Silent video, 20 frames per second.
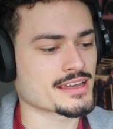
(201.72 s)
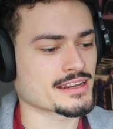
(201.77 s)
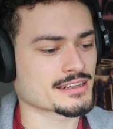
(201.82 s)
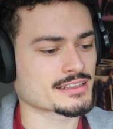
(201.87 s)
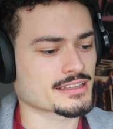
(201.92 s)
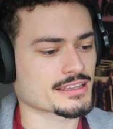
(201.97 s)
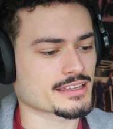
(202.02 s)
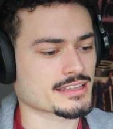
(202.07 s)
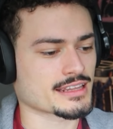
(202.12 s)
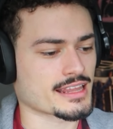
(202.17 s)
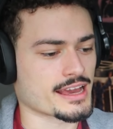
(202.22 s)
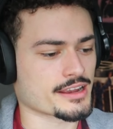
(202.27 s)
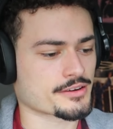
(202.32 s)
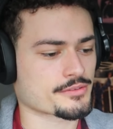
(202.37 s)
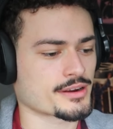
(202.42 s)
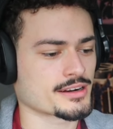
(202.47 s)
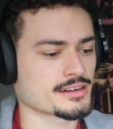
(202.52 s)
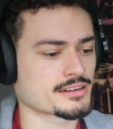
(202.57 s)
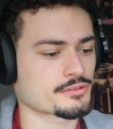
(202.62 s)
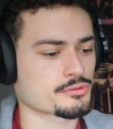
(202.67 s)
than Click Clack,
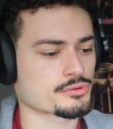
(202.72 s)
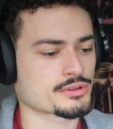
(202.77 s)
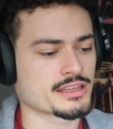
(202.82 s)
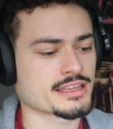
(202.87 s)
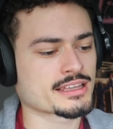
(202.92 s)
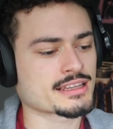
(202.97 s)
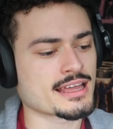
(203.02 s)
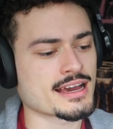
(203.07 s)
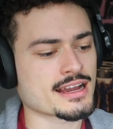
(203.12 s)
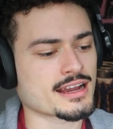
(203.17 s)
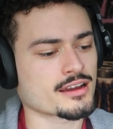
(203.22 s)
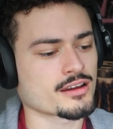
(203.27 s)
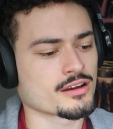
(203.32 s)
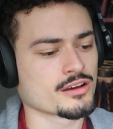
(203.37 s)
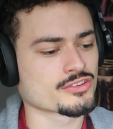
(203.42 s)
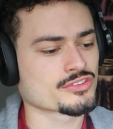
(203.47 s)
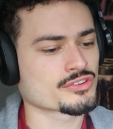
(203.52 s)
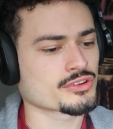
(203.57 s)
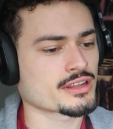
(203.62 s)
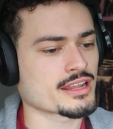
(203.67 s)
right? Click Clack I
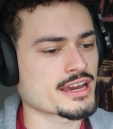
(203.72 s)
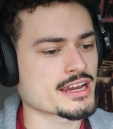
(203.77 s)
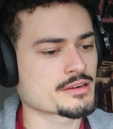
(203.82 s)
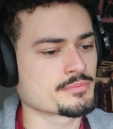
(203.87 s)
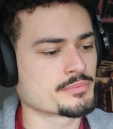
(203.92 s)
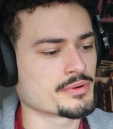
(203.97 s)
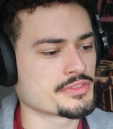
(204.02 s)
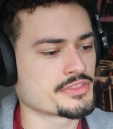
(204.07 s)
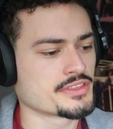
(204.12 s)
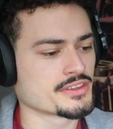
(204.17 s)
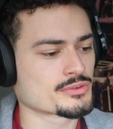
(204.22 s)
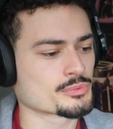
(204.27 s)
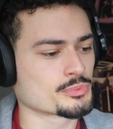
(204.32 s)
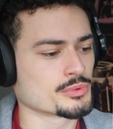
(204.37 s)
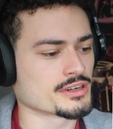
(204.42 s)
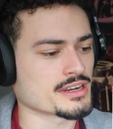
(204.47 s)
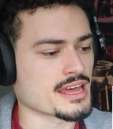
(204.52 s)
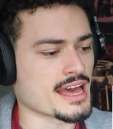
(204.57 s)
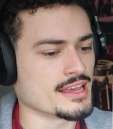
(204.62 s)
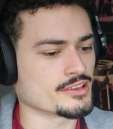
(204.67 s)
also like, but this
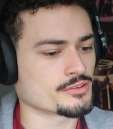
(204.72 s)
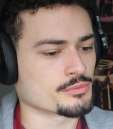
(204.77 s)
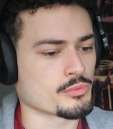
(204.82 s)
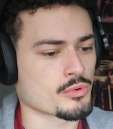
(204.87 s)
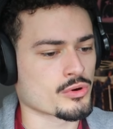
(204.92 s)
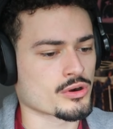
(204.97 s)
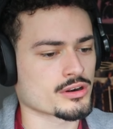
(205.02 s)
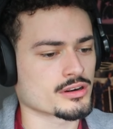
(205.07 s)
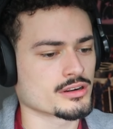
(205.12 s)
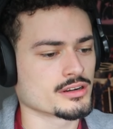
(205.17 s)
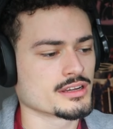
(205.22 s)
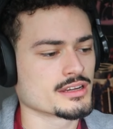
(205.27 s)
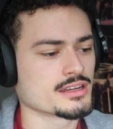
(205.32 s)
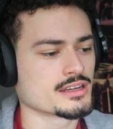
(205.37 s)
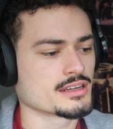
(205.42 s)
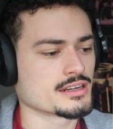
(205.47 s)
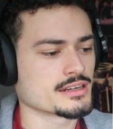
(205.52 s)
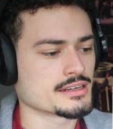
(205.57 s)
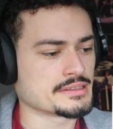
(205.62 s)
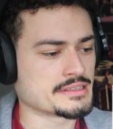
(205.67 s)
one has more
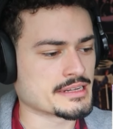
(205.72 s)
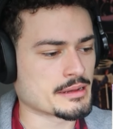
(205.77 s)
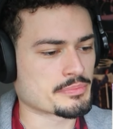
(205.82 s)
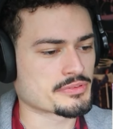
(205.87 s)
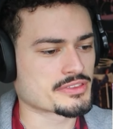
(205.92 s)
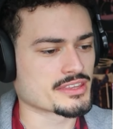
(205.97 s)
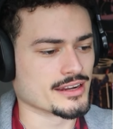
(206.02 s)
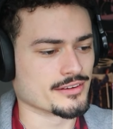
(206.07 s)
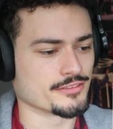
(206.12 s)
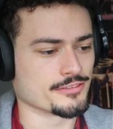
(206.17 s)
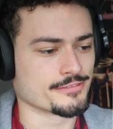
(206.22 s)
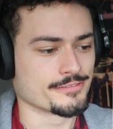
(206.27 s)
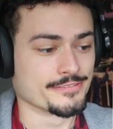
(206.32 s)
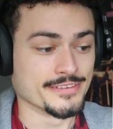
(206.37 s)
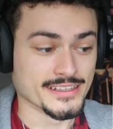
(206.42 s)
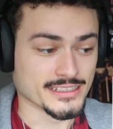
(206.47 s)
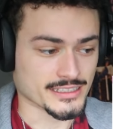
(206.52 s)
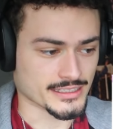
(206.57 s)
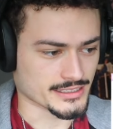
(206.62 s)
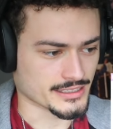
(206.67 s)
depth and
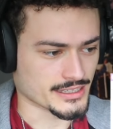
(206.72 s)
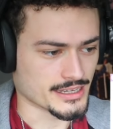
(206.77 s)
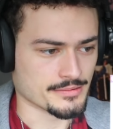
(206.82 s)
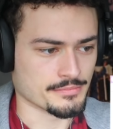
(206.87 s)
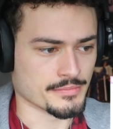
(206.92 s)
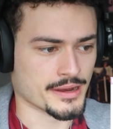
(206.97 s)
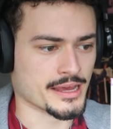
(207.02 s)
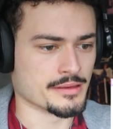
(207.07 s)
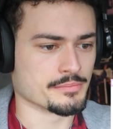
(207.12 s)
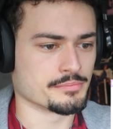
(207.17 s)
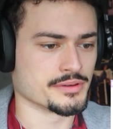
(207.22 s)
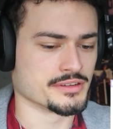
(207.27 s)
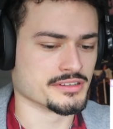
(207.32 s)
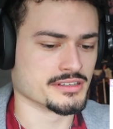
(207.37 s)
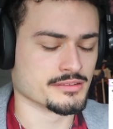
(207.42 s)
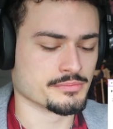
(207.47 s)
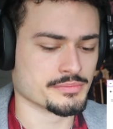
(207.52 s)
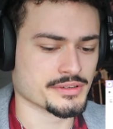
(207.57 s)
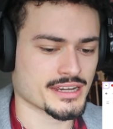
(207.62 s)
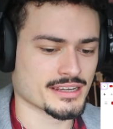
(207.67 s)
feeling in my
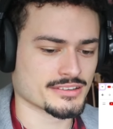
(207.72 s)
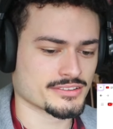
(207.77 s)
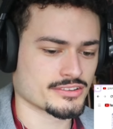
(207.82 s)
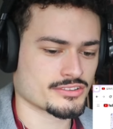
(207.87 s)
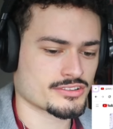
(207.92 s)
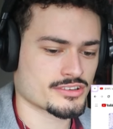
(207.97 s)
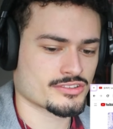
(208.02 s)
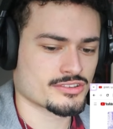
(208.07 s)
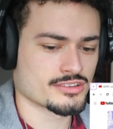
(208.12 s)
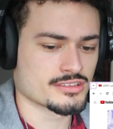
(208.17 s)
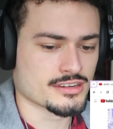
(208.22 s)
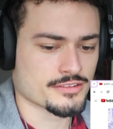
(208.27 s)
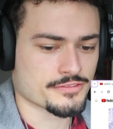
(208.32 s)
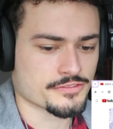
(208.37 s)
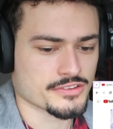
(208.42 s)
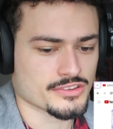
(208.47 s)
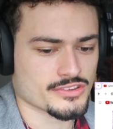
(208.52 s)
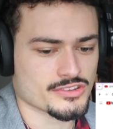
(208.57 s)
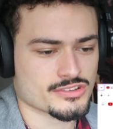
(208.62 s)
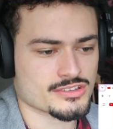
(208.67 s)
opinion because it's just a
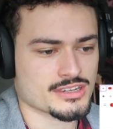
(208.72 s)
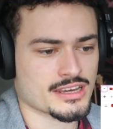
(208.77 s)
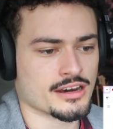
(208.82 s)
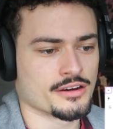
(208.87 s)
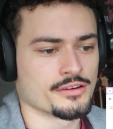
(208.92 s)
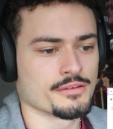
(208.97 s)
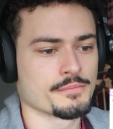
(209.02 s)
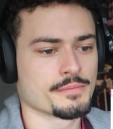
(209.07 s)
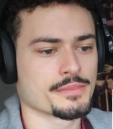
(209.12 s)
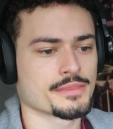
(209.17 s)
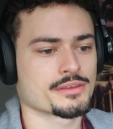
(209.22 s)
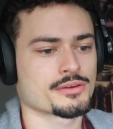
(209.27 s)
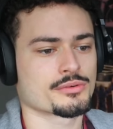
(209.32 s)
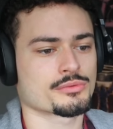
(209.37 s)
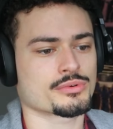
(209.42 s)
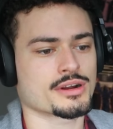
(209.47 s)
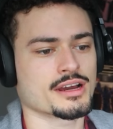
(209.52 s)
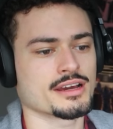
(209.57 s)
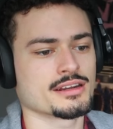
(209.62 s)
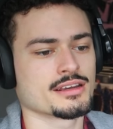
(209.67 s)
different style,
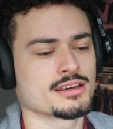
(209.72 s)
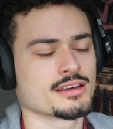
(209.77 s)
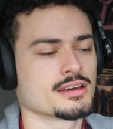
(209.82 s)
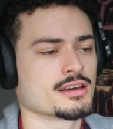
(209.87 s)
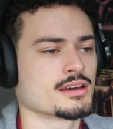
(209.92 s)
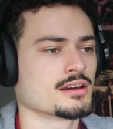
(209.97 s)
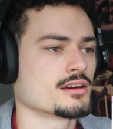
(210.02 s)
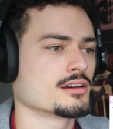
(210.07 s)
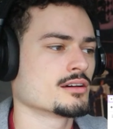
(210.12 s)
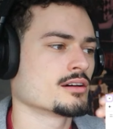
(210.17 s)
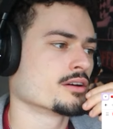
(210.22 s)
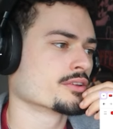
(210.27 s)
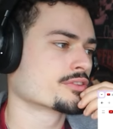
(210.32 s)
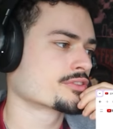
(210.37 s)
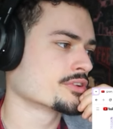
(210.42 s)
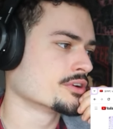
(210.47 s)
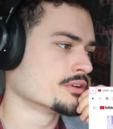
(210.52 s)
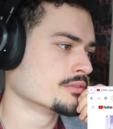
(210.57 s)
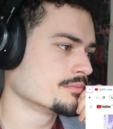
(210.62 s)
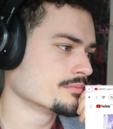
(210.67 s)
right?
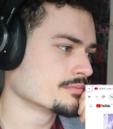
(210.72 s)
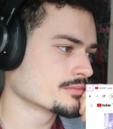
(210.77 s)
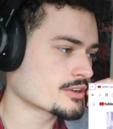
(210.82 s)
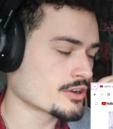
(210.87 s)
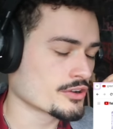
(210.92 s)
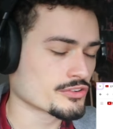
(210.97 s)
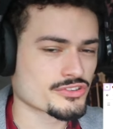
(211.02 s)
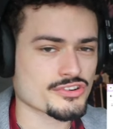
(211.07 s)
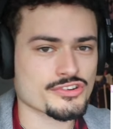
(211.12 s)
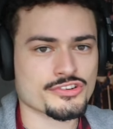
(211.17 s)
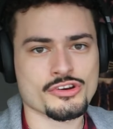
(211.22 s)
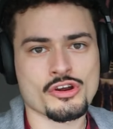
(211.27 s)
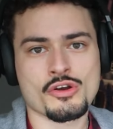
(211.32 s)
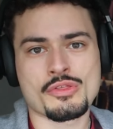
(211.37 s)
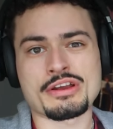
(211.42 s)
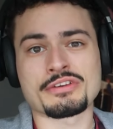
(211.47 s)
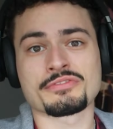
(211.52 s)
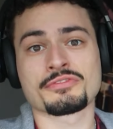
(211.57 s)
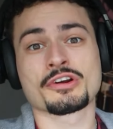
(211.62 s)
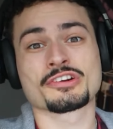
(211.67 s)
Also, goes to show
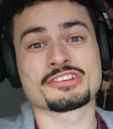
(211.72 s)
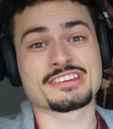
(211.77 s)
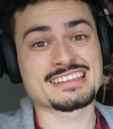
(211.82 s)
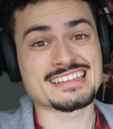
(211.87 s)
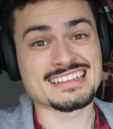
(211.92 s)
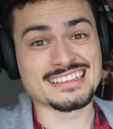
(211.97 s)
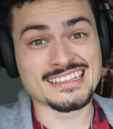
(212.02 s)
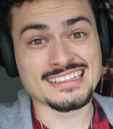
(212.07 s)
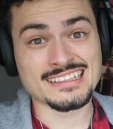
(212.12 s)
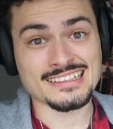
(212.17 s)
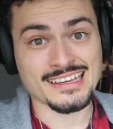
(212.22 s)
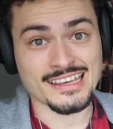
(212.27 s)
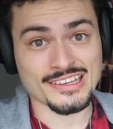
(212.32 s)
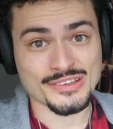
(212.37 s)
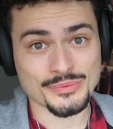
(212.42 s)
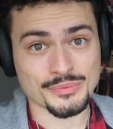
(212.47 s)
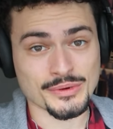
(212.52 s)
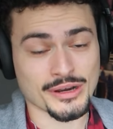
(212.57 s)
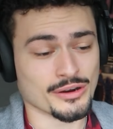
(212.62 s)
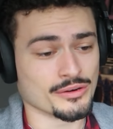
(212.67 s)
their versatility
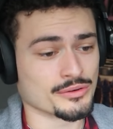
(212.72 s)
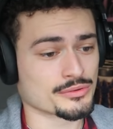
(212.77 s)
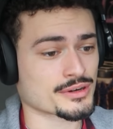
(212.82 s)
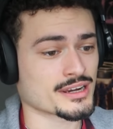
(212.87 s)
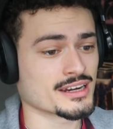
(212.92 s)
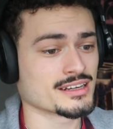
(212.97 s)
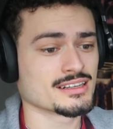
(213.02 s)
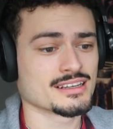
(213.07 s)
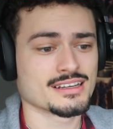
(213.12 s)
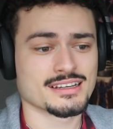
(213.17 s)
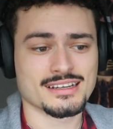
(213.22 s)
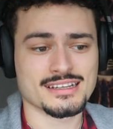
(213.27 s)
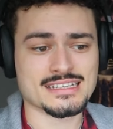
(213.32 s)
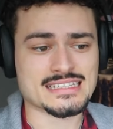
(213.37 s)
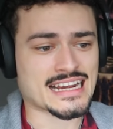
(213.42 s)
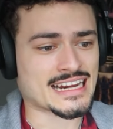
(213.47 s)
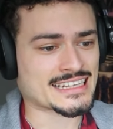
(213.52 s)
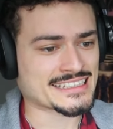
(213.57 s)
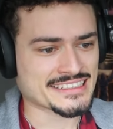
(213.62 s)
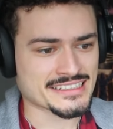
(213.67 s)
as well, right?
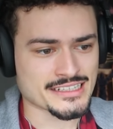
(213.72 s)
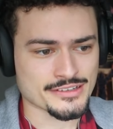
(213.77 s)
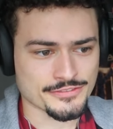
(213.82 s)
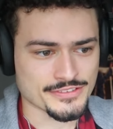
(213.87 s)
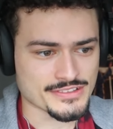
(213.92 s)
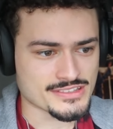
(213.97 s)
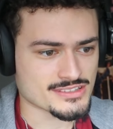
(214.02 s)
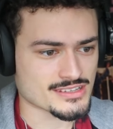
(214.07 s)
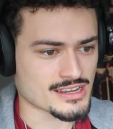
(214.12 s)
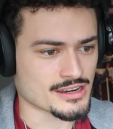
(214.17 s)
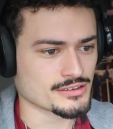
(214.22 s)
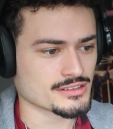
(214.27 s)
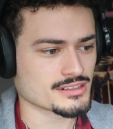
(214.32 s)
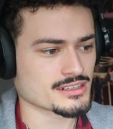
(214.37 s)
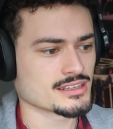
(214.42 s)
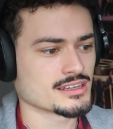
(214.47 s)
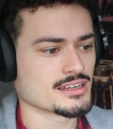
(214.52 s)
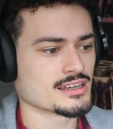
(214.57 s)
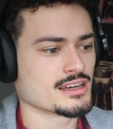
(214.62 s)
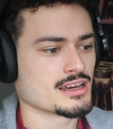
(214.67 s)
Entirely different sound.
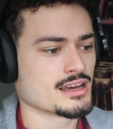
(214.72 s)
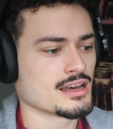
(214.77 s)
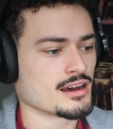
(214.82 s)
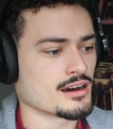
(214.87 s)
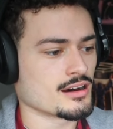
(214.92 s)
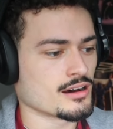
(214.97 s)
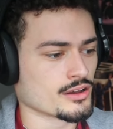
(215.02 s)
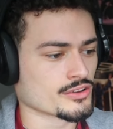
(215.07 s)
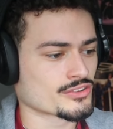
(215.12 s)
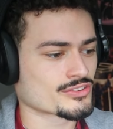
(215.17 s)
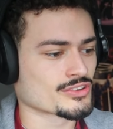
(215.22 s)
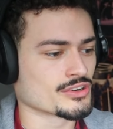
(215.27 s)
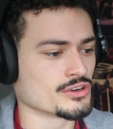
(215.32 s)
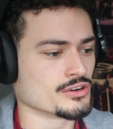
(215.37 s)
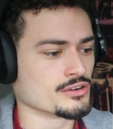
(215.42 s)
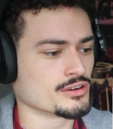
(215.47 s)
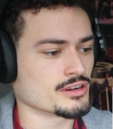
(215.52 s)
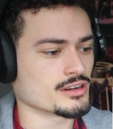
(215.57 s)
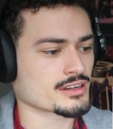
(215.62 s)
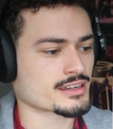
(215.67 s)

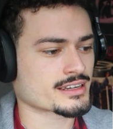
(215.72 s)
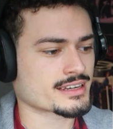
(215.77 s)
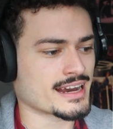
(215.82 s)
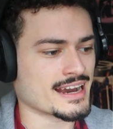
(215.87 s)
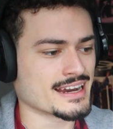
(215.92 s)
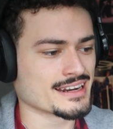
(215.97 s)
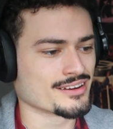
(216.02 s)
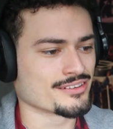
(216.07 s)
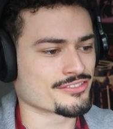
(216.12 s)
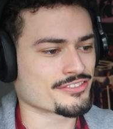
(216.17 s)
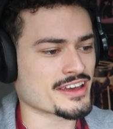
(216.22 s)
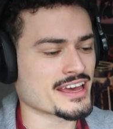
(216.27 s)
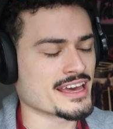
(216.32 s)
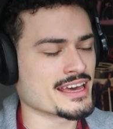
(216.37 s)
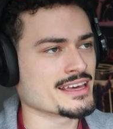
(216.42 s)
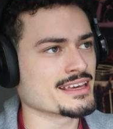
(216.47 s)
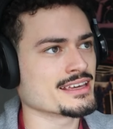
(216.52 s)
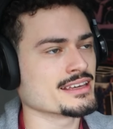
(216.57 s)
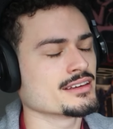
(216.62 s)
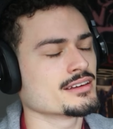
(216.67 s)
Also, kind of
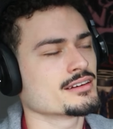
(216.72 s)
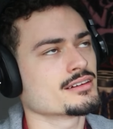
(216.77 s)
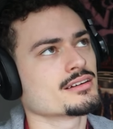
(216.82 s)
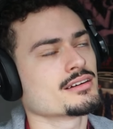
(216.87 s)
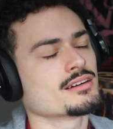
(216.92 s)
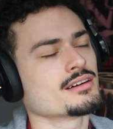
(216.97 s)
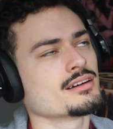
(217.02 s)
a